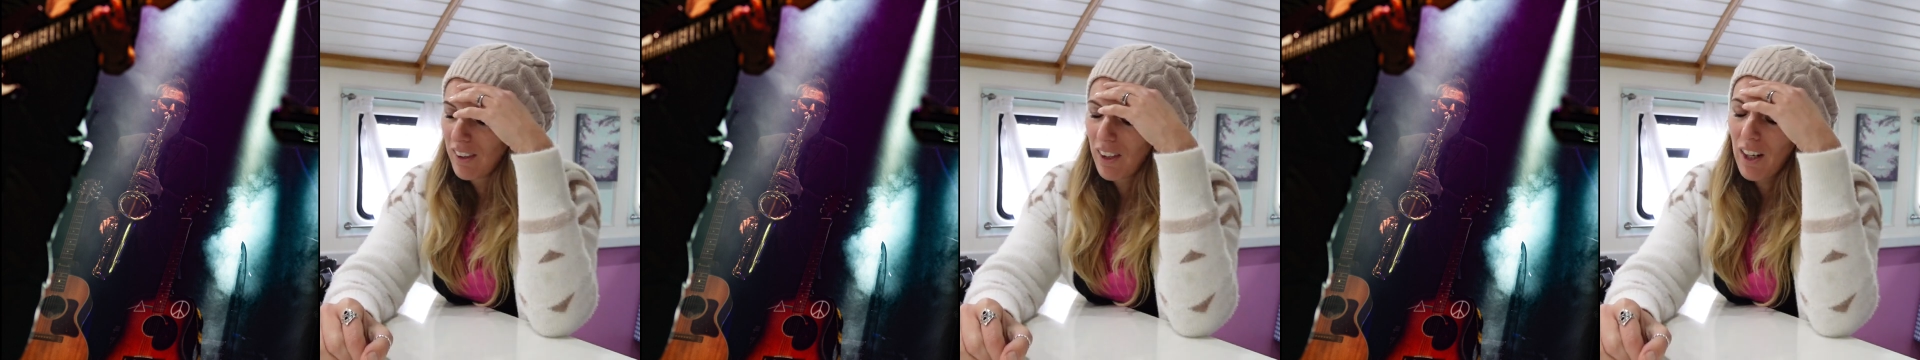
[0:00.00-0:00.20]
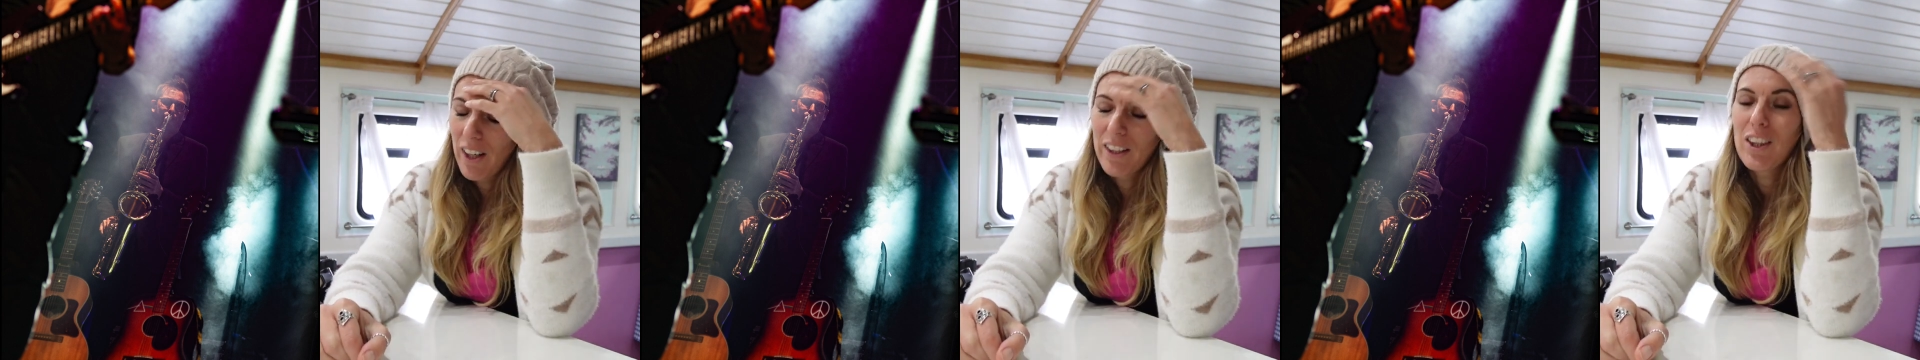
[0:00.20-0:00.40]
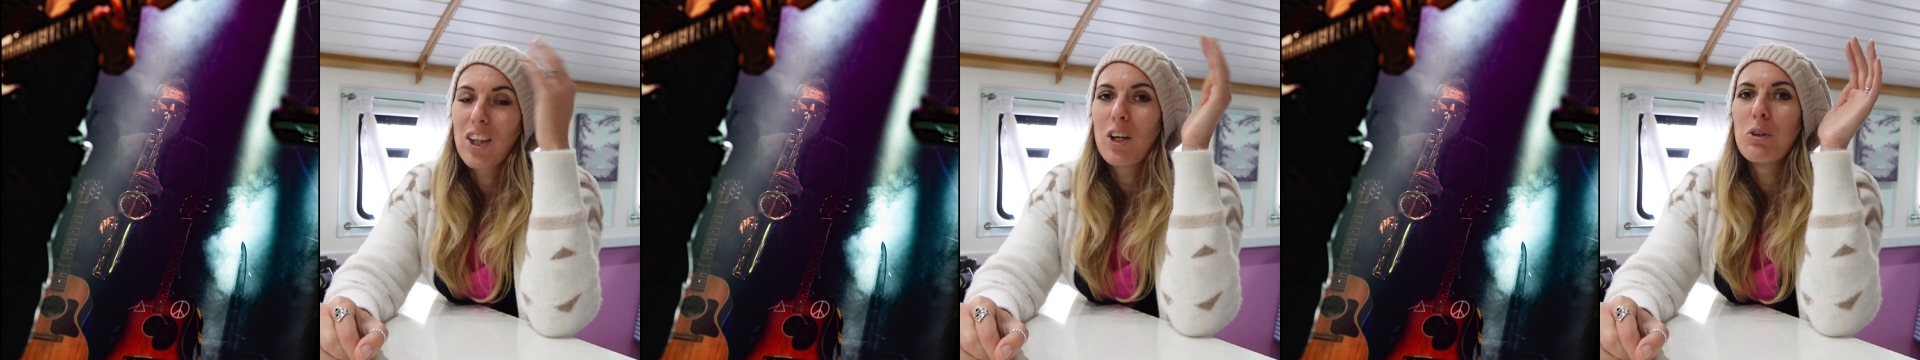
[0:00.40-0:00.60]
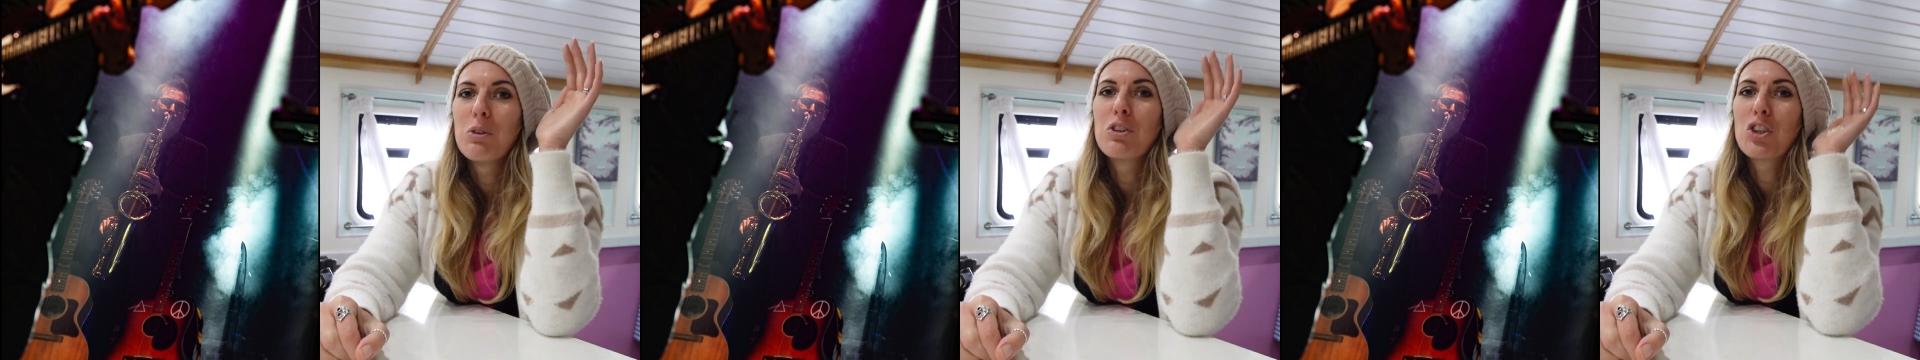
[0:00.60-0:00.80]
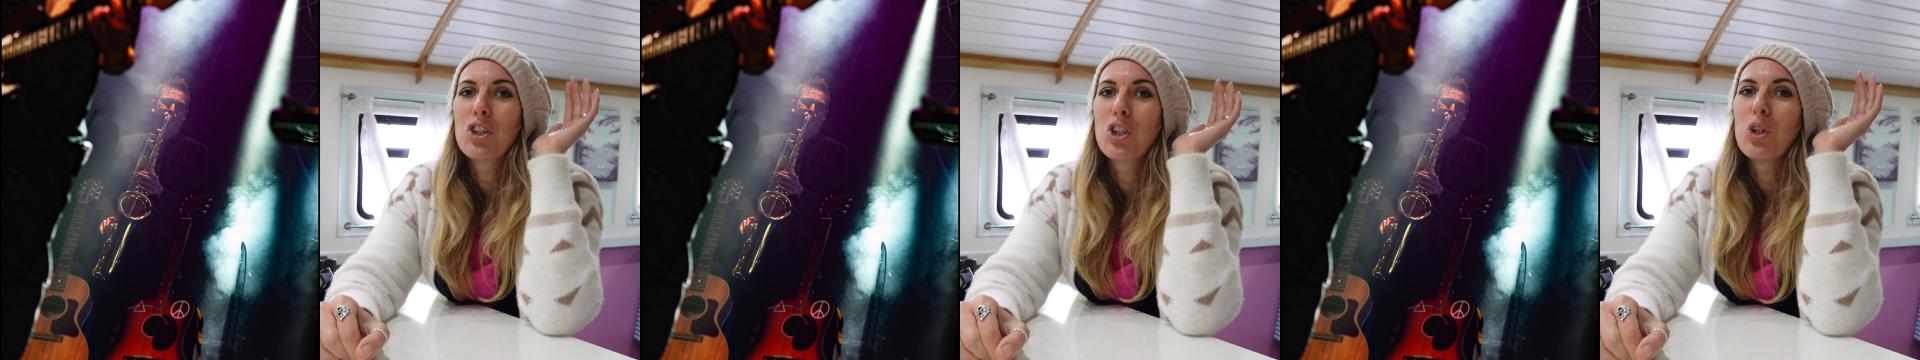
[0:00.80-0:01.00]
like
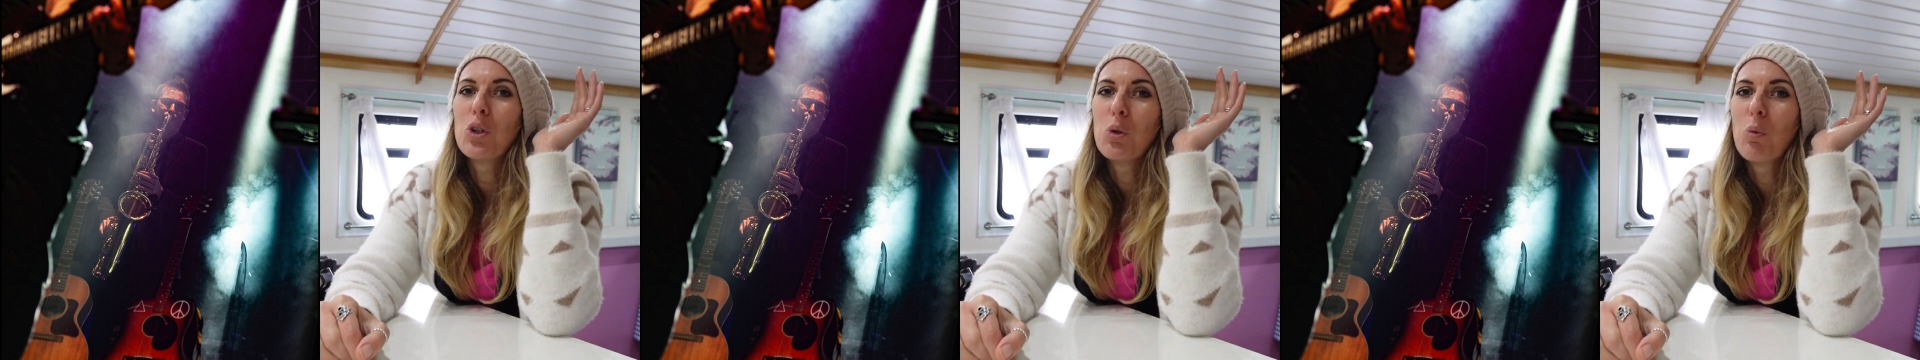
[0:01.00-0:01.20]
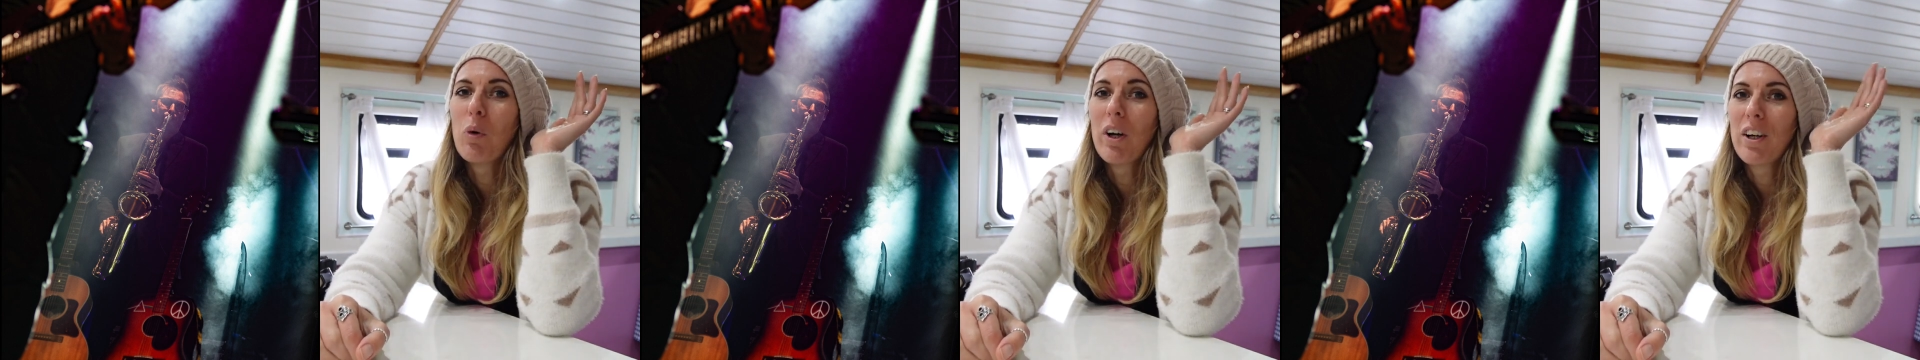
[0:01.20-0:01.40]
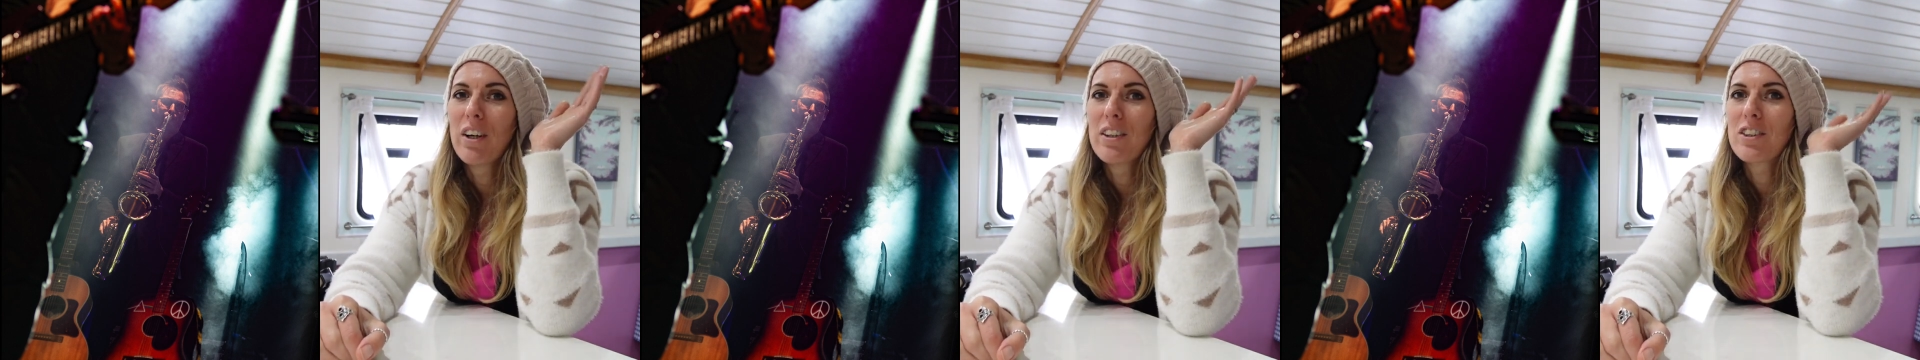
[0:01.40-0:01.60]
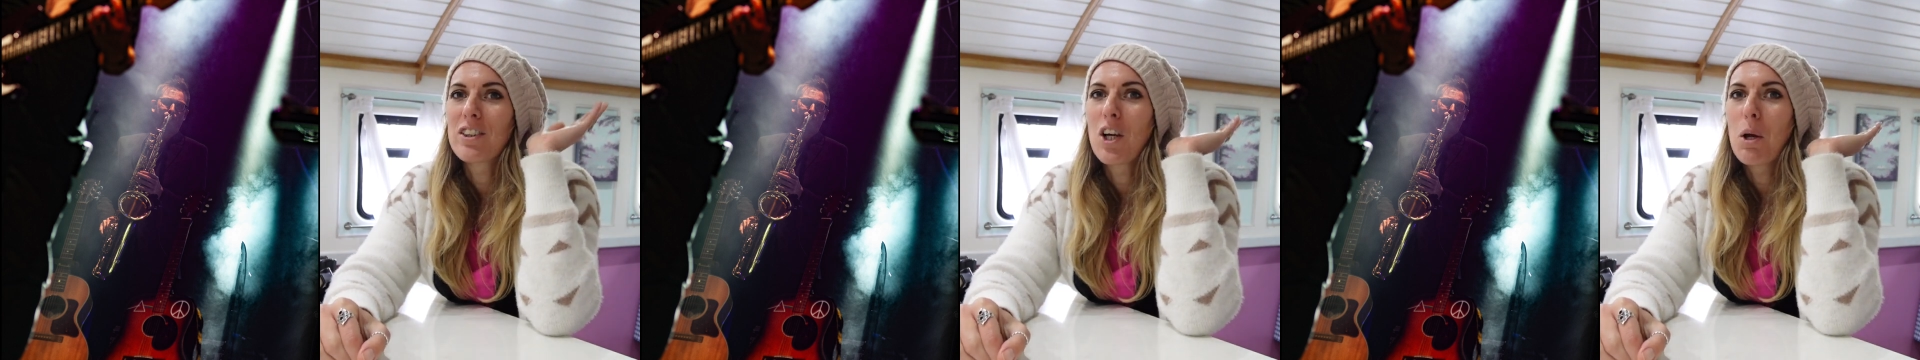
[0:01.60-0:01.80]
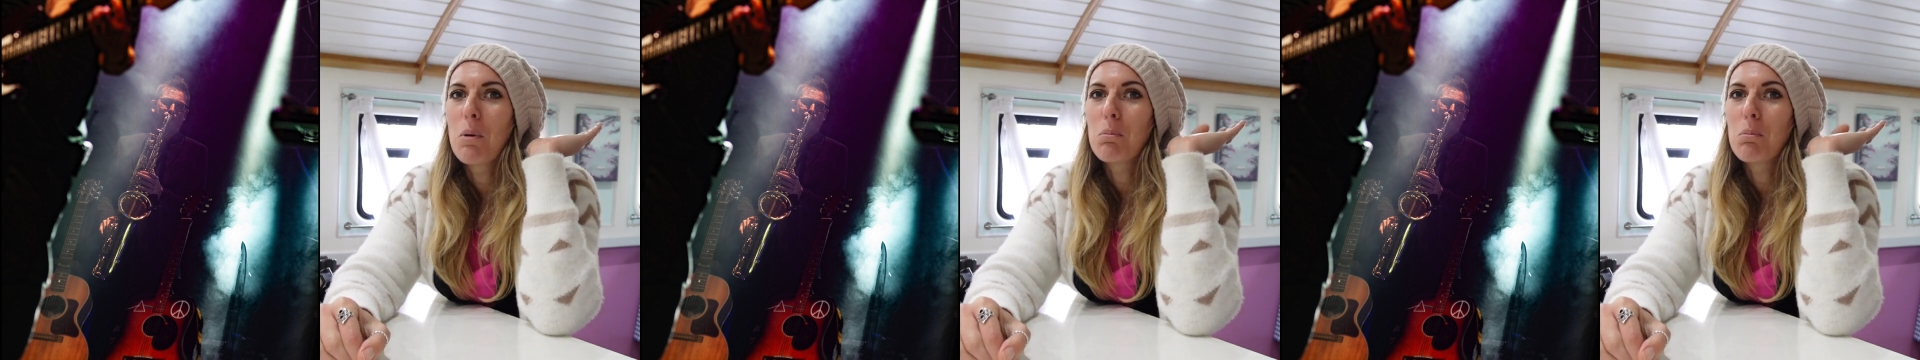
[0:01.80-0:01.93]
those two words,